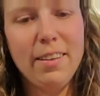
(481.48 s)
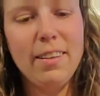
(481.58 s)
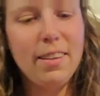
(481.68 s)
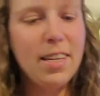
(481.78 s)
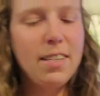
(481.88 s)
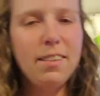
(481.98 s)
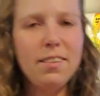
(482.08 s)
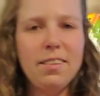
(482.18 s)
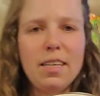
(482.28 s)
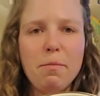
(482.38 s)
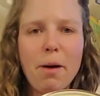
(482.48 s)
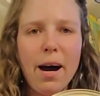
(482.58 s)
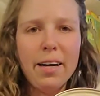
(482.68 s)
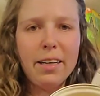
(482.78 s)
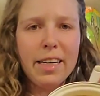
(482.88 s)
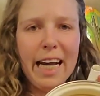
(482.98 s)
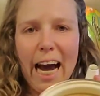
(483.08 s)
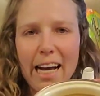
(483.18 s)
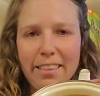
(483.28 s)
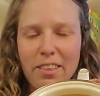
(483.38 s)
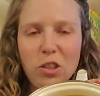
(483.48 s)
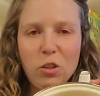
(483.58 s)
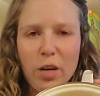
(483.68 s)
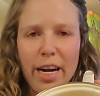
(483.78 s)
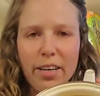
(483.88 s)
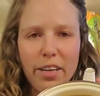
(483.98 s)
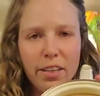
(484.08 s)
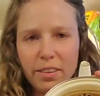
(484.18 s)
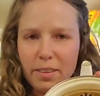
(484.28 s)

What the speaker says: this teapot already has a strainer.